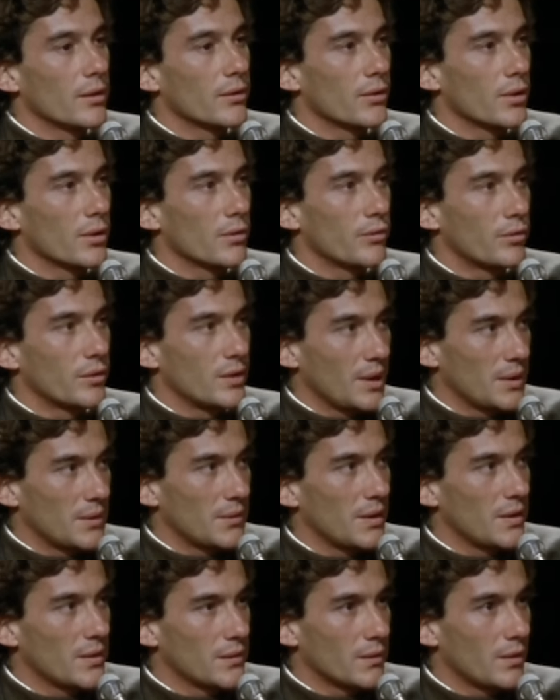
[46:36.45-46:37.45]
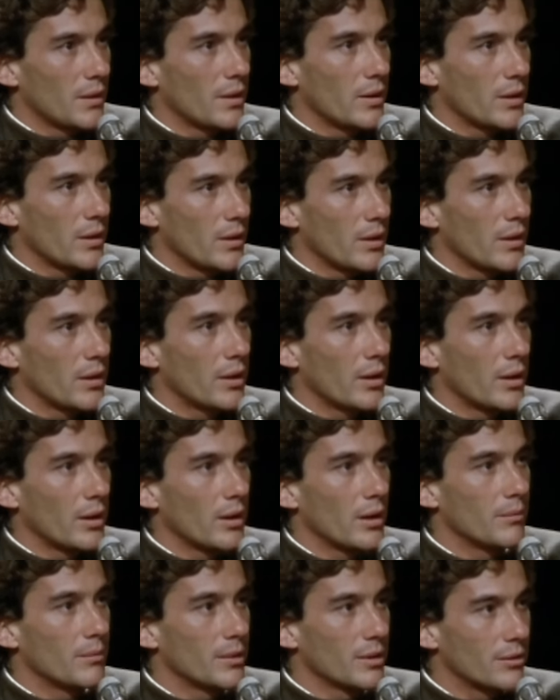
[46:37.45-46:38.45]
So for that reason, I, I
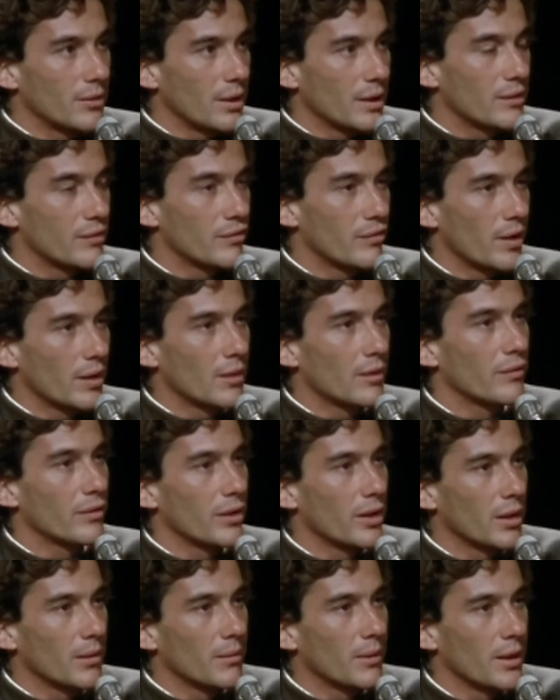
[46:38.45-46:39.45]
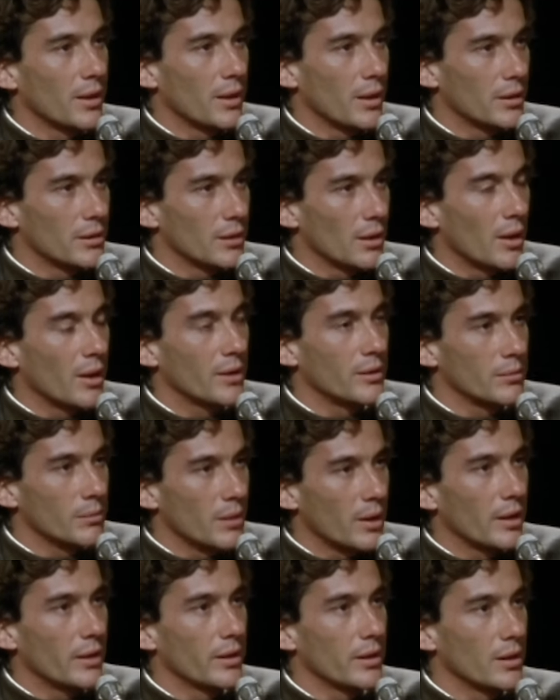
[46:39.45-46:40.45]
am a great fan of him and I, I
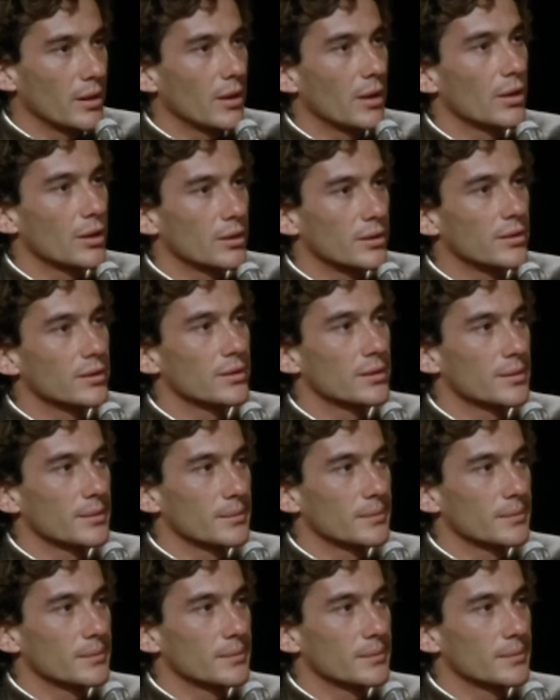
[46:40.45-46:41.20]
admire him a lot.